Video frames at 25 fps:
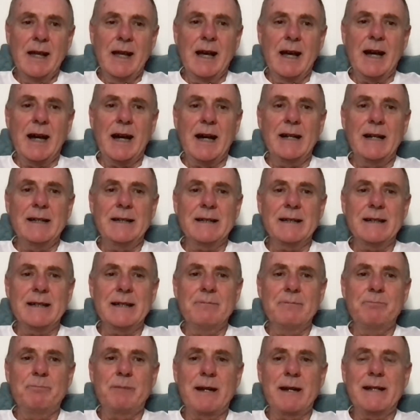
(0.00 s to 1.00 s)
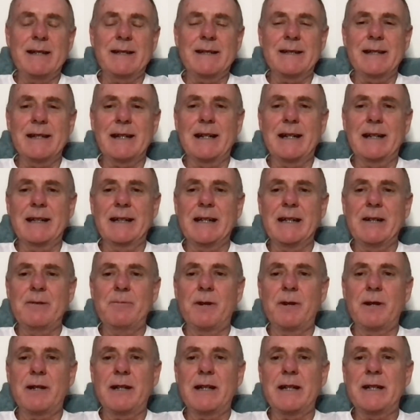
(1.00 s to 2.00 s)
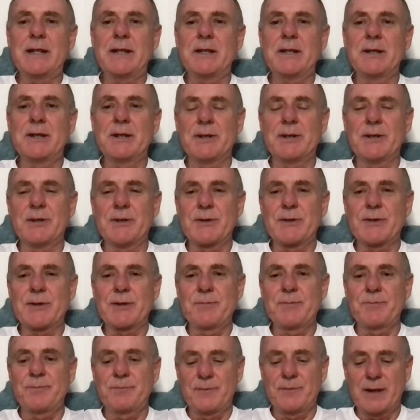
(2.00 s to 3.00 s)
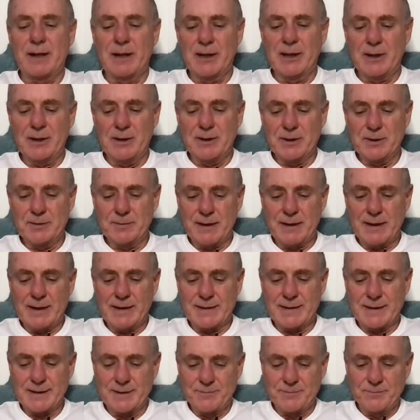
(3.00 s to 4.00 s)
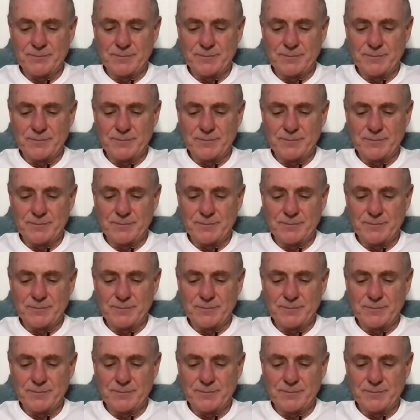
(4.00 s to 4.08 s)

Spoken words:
And basically what it does, along with